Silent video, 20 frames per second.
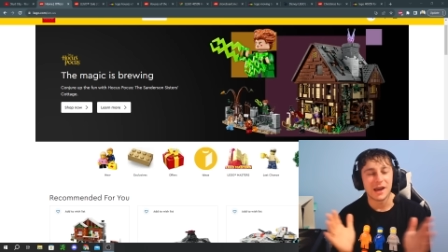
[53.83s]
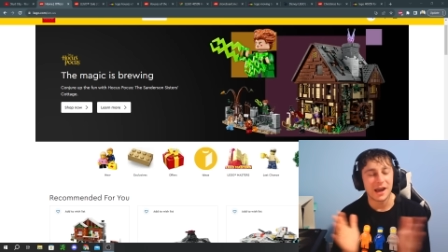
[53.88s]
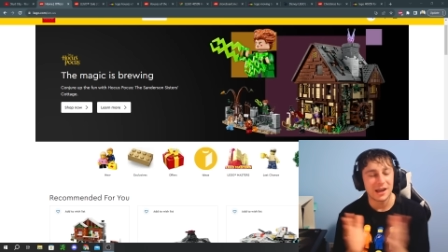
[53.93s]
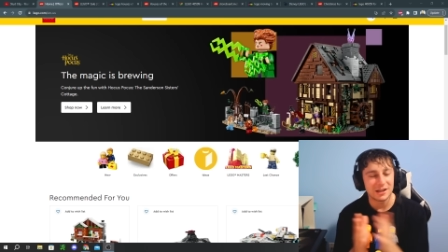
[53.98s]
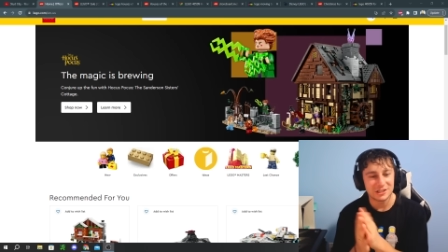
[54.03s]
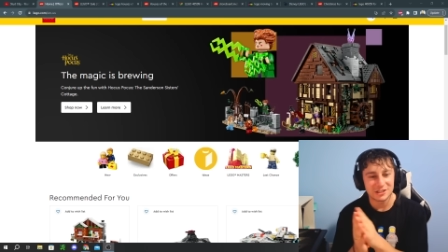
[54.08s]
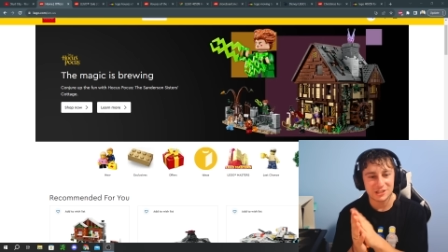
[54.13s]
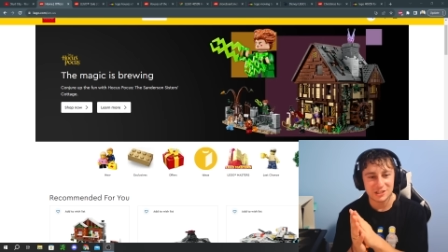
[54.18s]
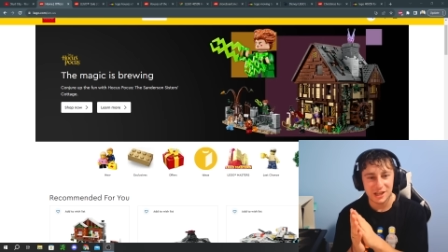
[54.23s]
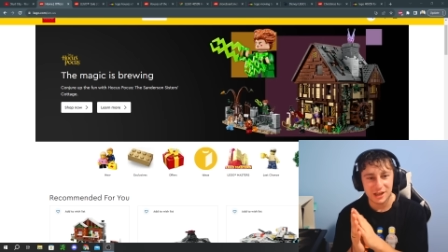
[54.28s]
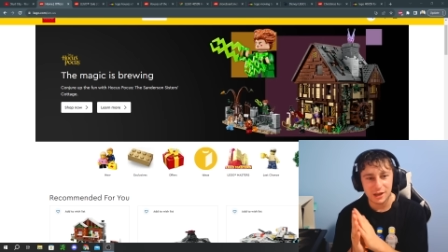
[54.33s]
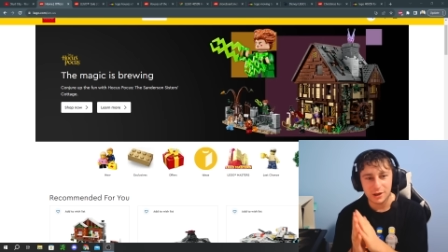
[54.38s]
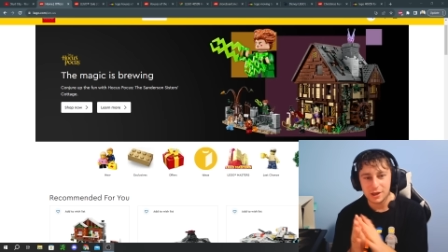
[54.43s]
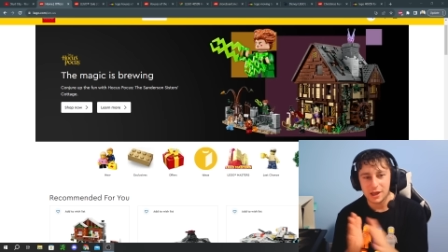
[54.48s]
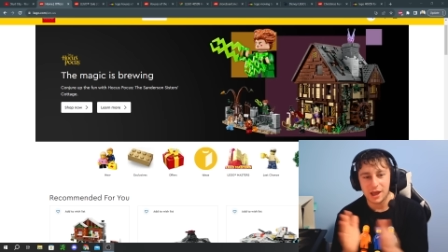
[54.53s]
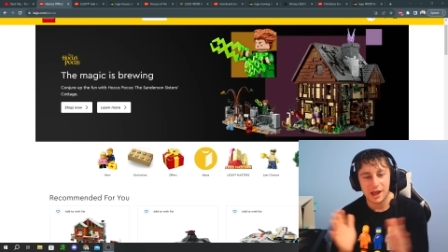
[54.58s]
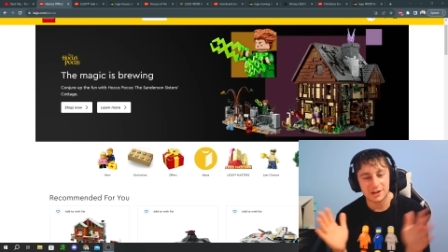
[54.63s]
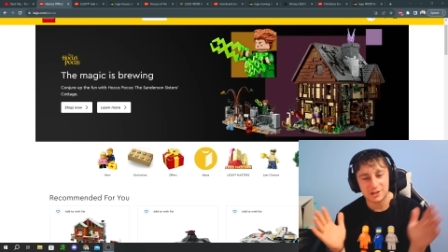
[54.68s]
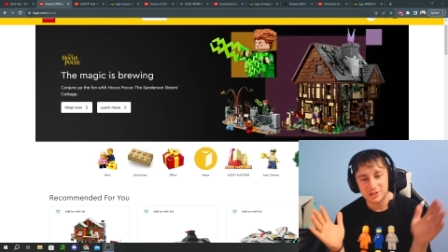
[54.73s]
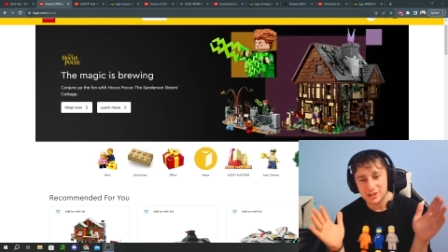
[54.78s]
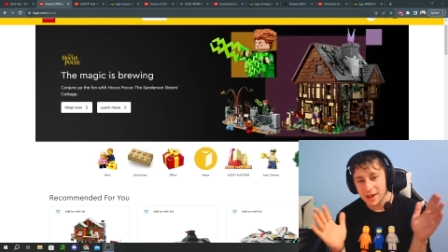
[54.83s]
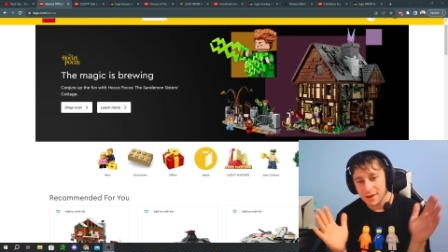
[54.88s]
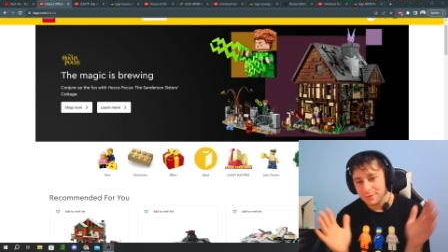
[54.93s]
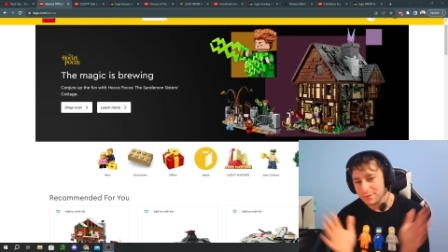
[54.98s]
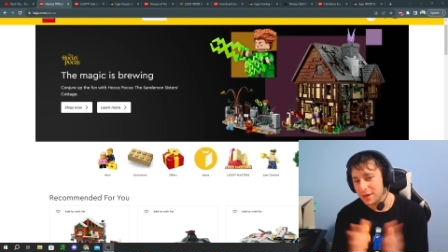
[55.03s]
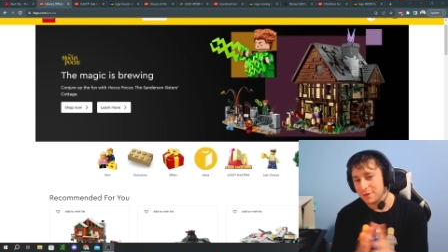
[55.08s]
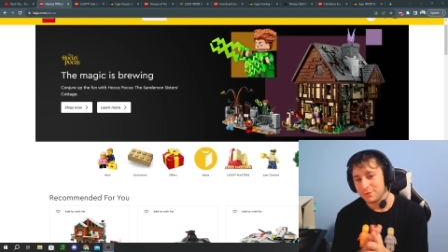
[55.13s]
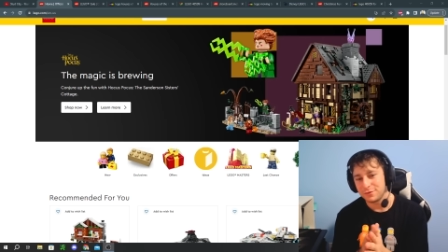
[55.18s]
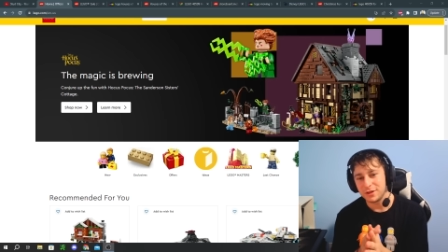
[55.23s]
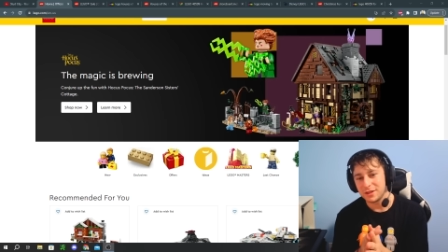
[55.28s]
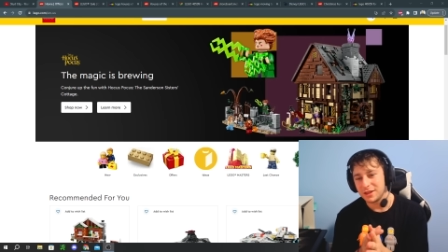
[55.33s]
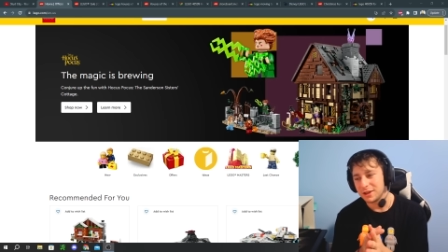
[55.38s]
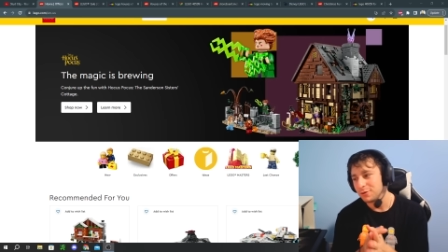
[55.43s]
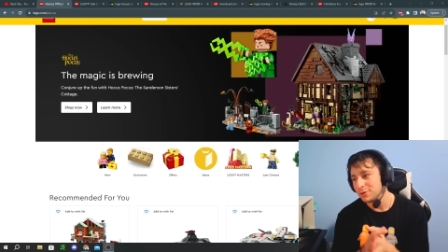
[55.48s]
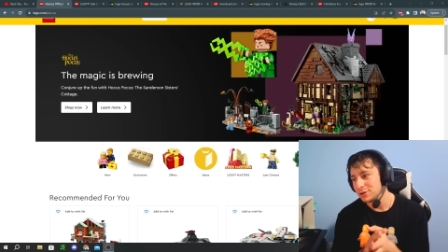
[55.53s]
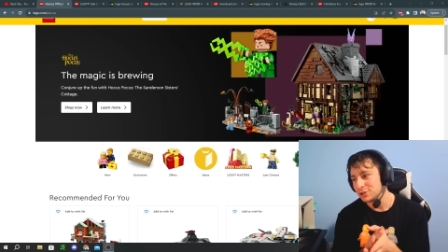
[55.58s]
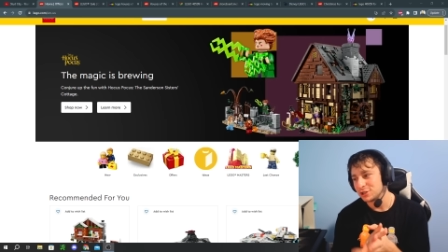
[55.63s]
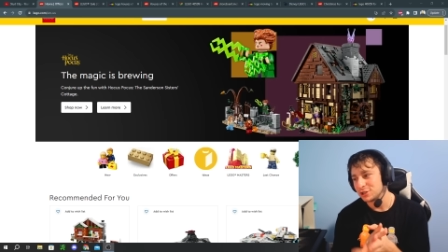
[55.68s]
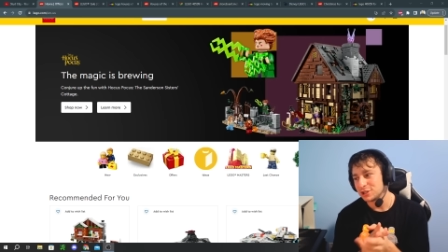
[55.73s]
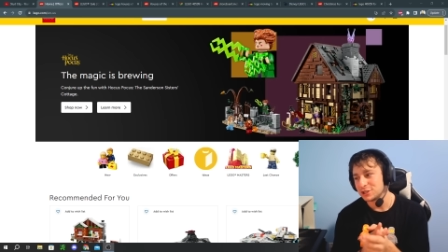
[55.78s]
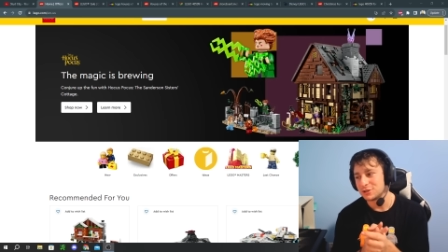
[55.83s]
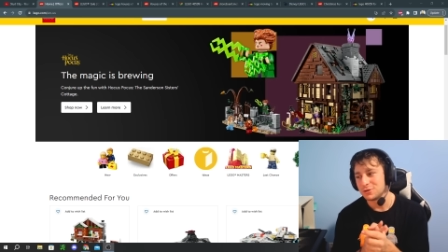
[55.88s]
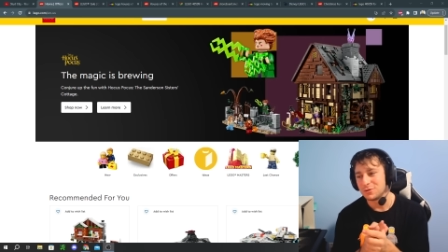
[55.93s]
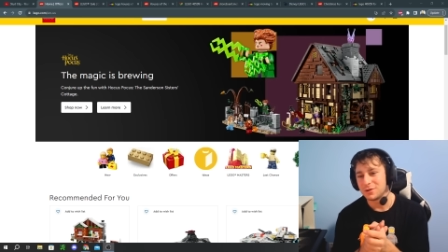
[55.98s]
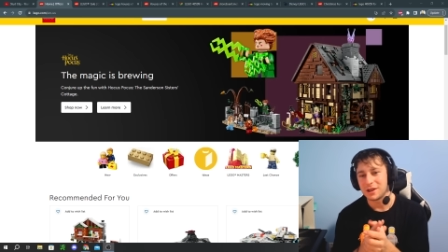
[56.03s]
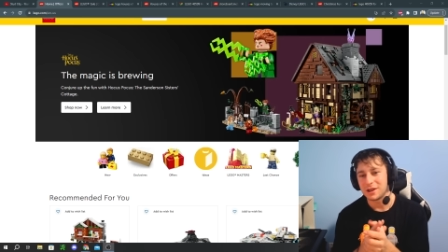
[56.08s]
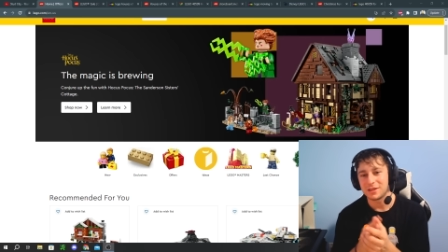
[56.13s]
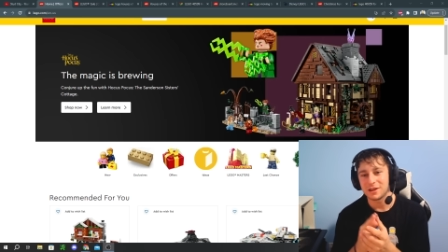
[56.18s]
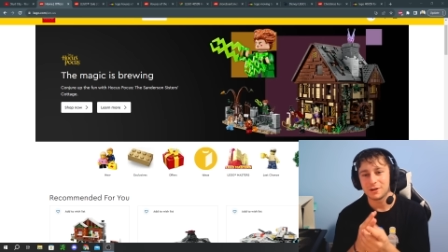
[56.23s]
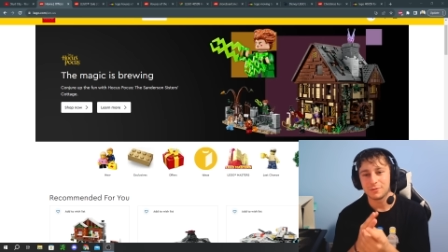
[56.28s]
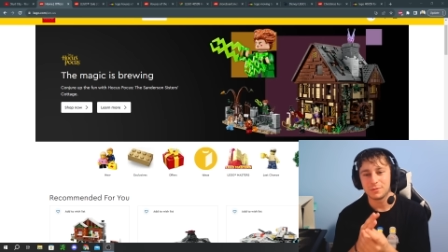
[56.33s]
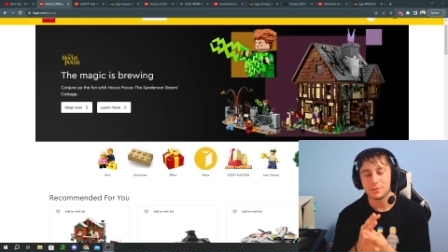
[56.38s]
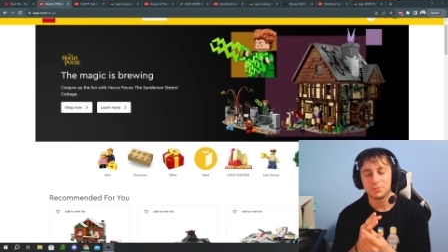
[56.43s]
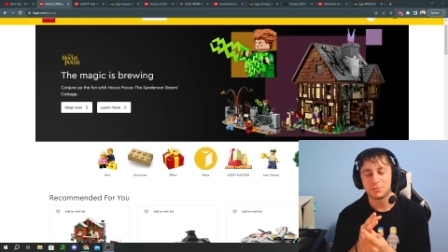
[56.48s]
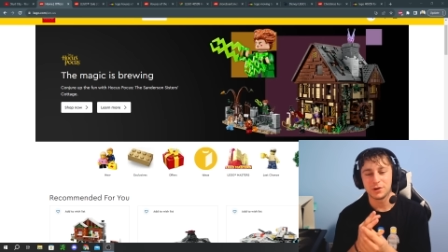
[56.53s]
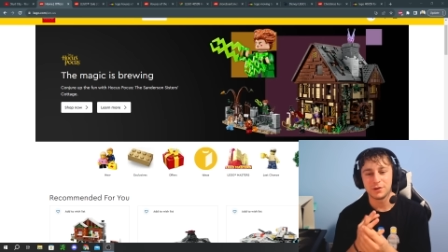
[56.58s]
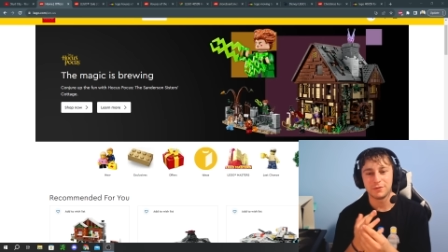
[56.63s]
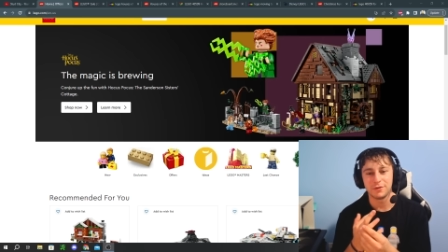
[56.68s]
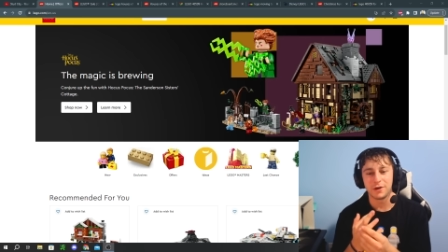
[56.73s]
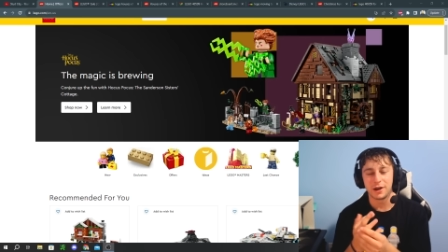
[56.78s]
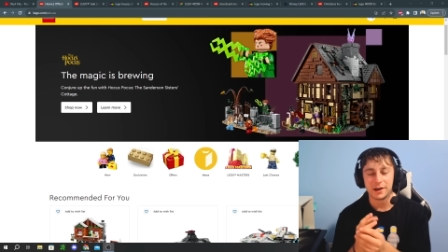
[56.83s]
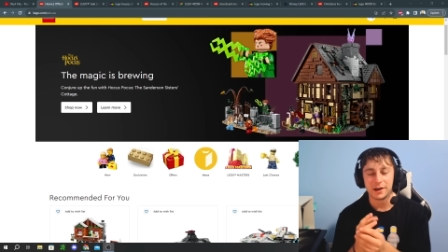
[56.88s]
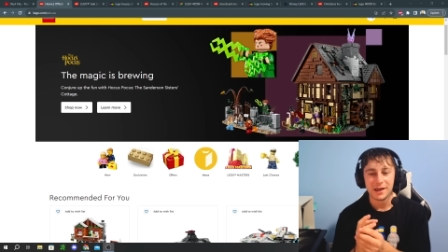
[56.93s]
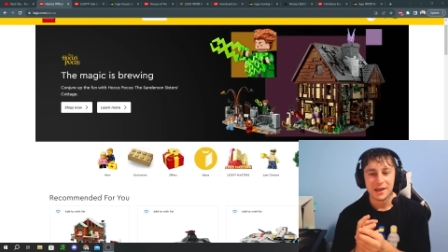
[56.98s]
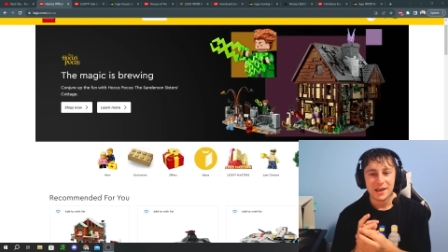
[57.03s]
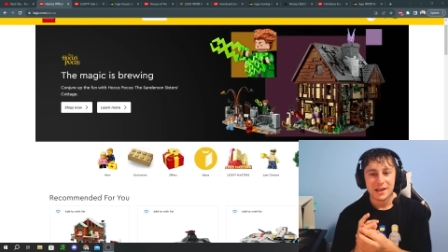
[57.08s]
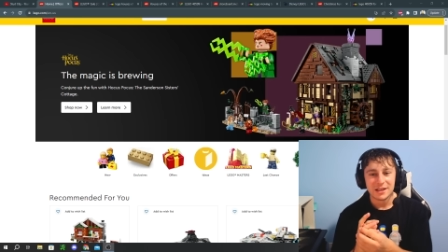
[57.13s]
I just think, I just have that feeling we should just do it. I think it'll be pretty fun.